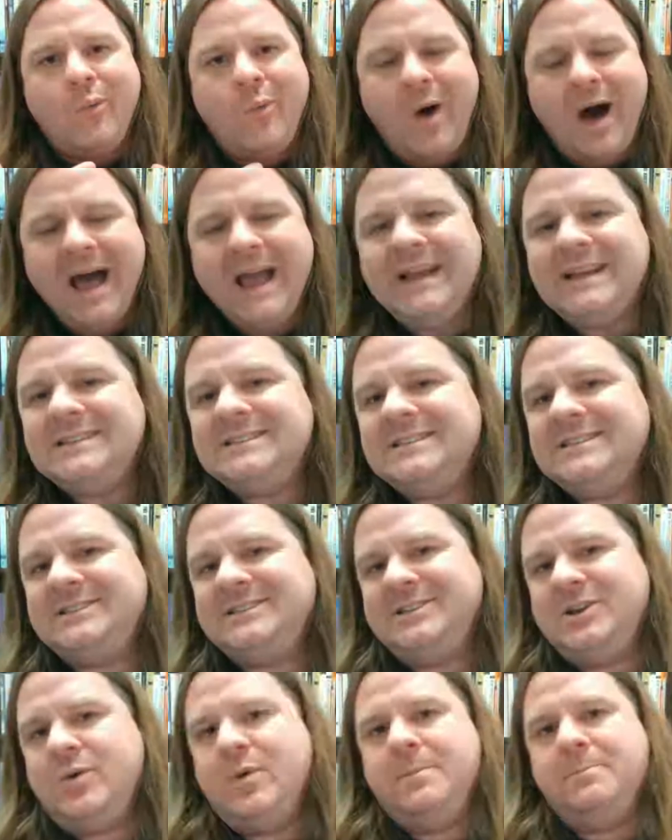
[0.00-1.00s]
why is it
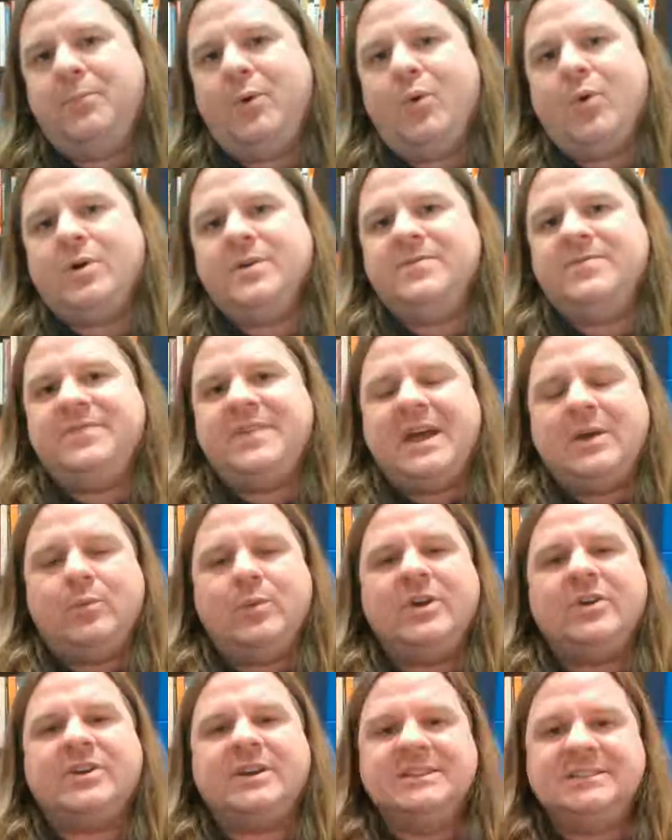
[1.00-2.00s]
so important that
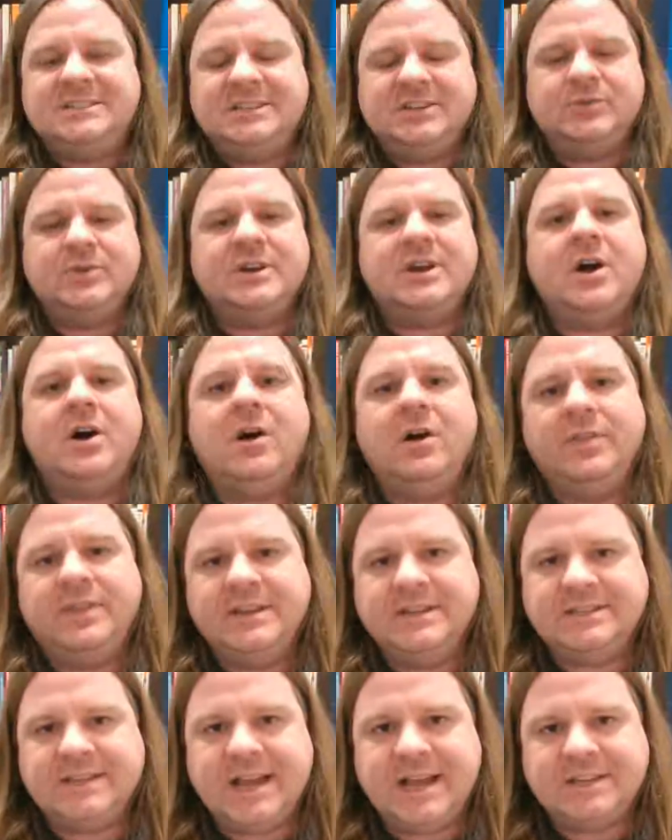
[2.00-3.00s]
we are considering all
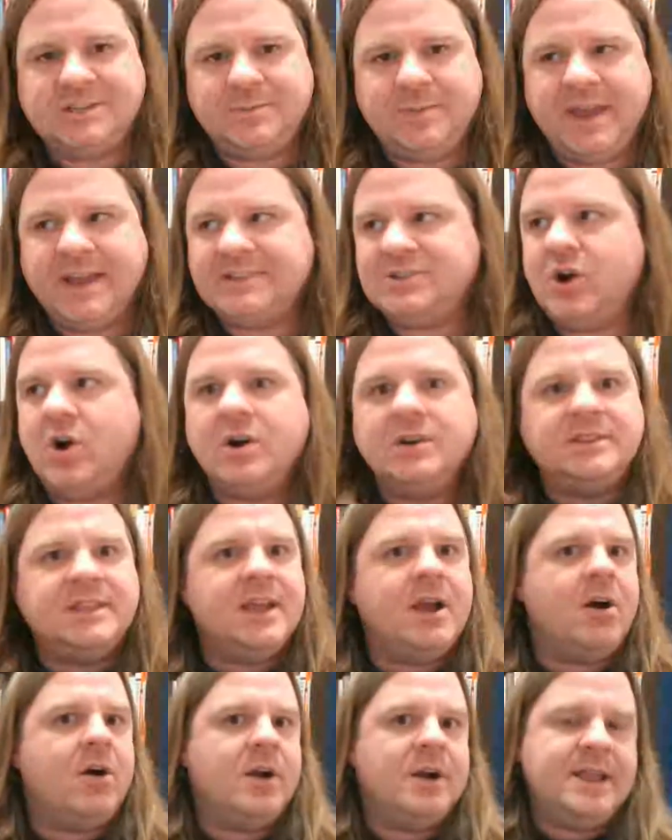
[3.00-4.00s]
these aspects? Aren't
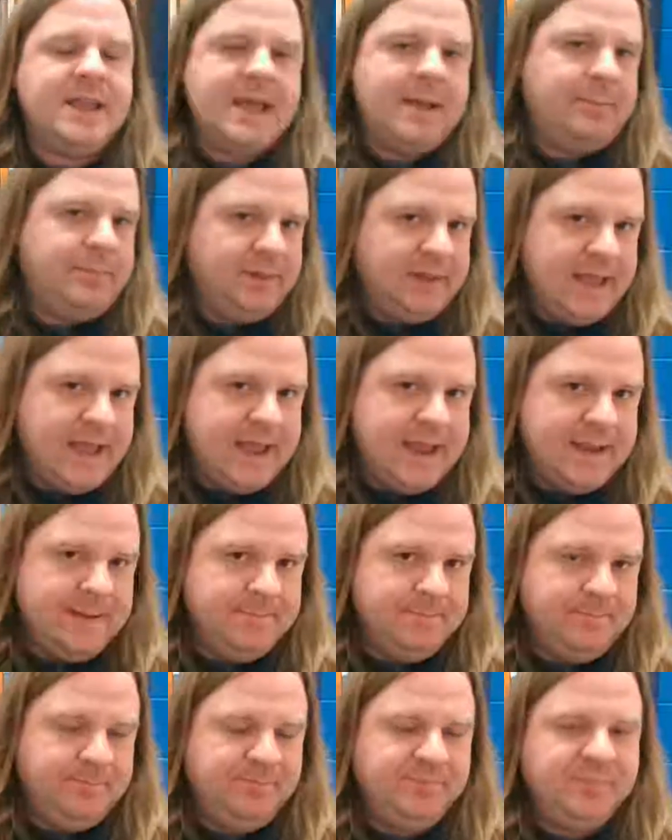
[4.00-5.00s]
they already at play?
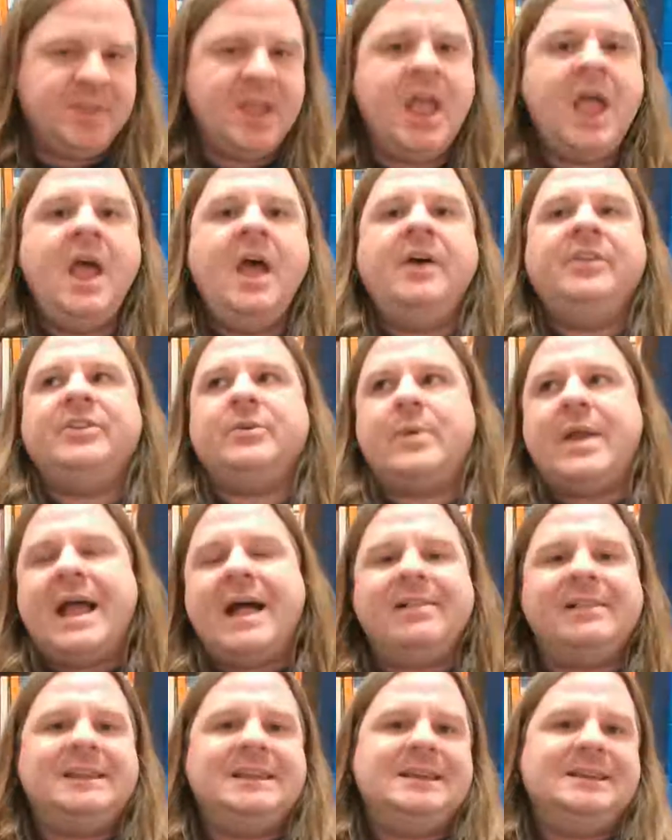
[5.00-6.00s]
The
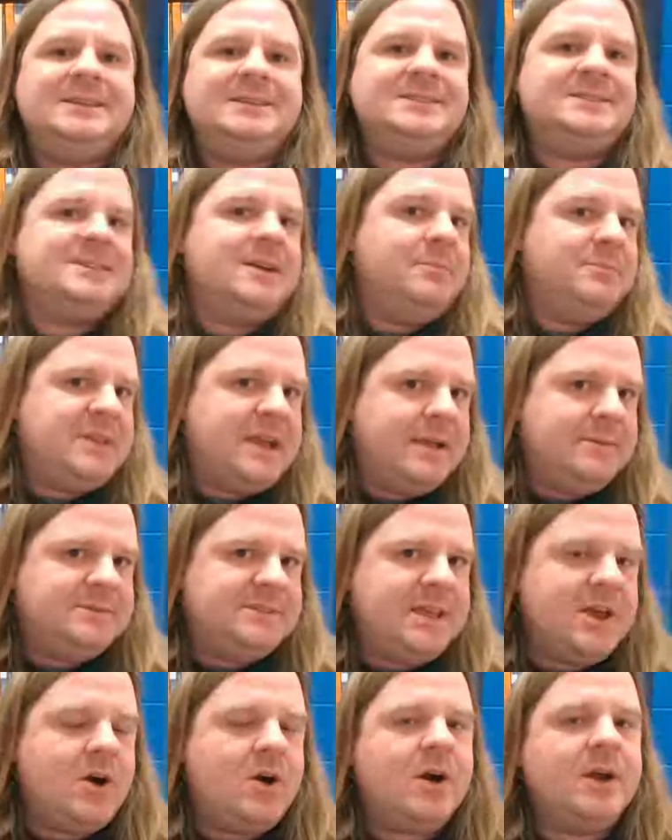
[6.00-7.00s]
reality is
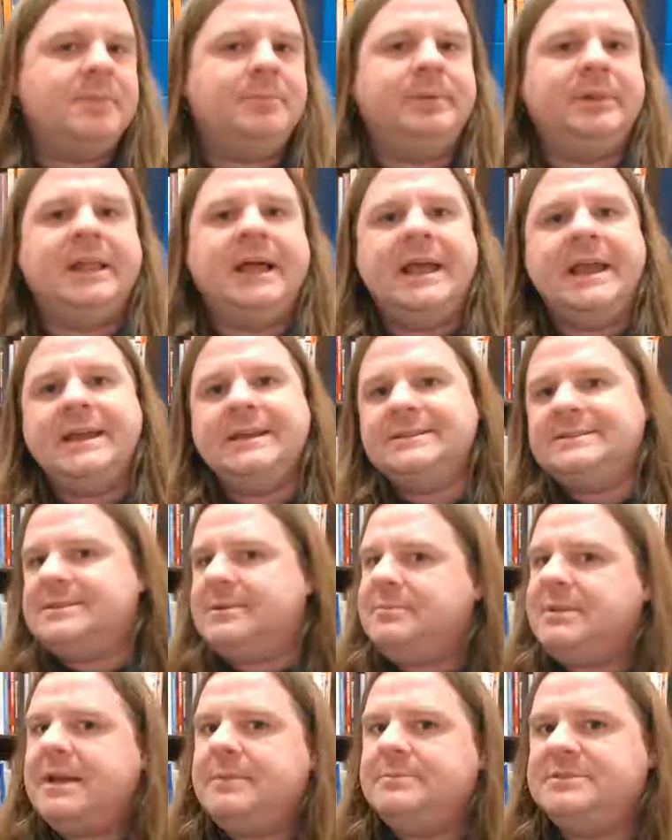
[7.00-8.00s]
sometimes they are at play and
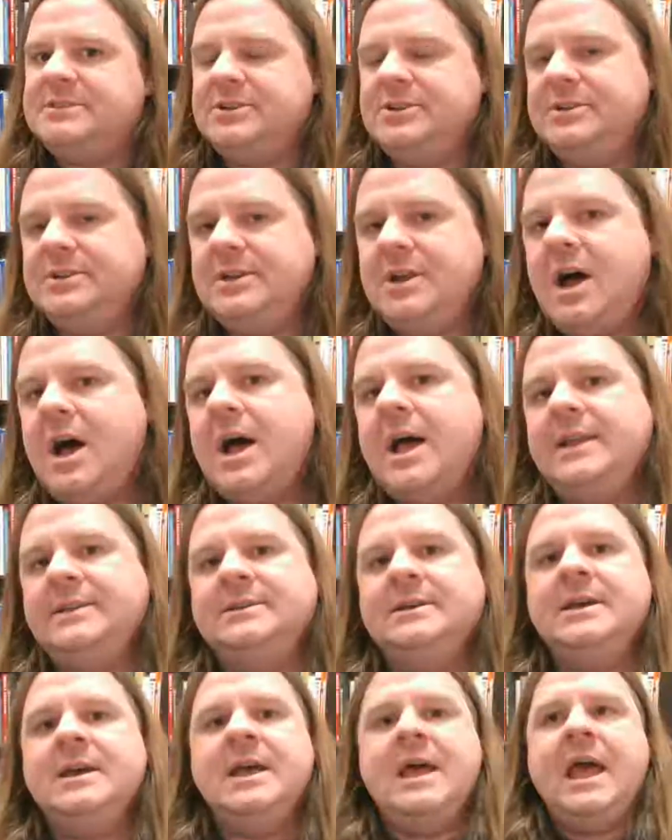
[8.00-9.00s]
sometimes they're not.
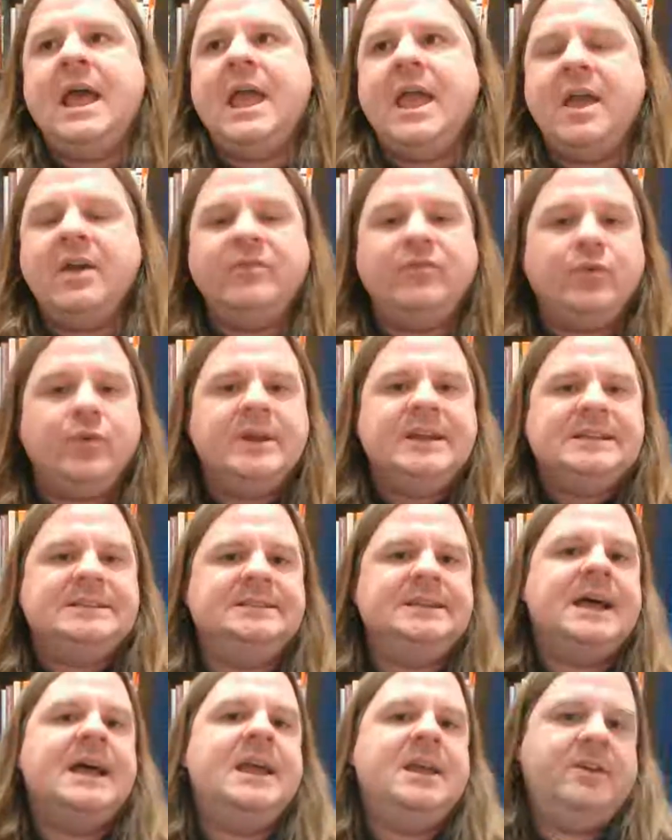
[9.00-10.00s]
Every
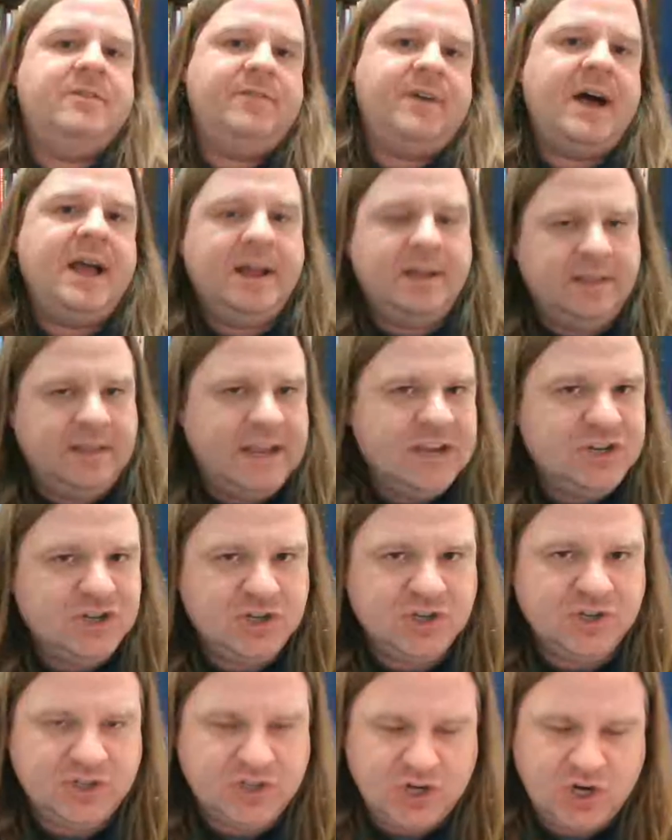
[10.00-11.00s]
day
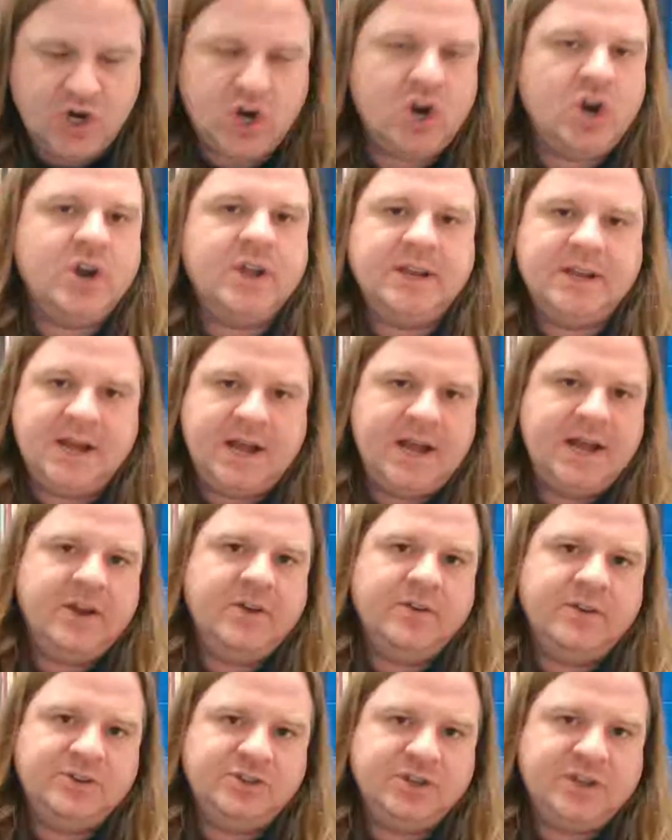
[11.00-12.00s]
violations occur in
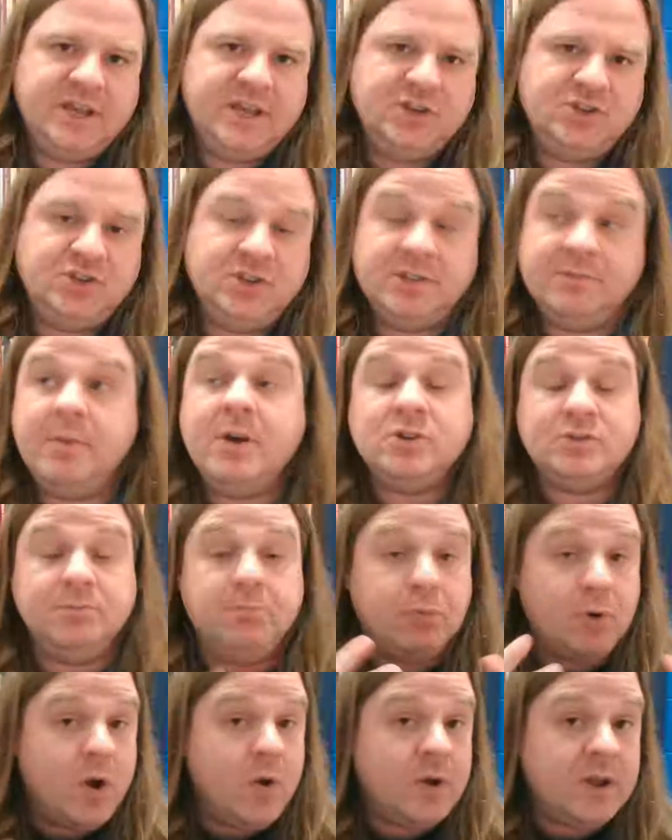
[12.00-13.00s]
higher education. The
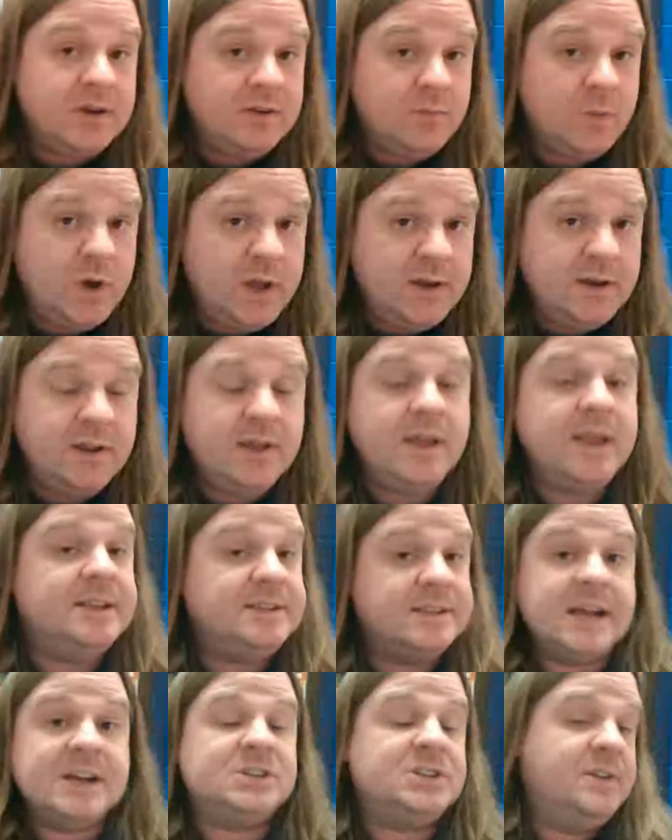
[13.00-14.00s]
most broken one
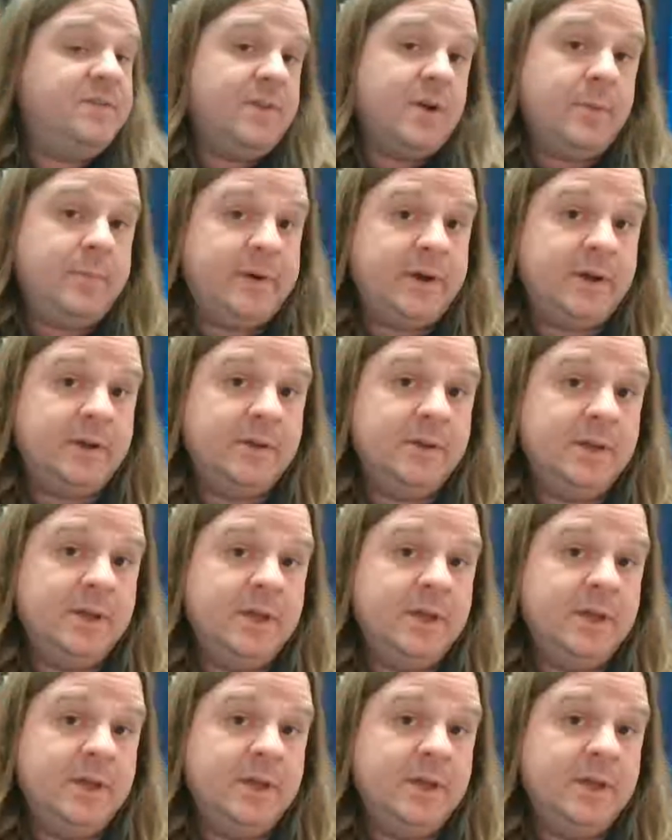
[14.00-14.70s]
is actually FERPA.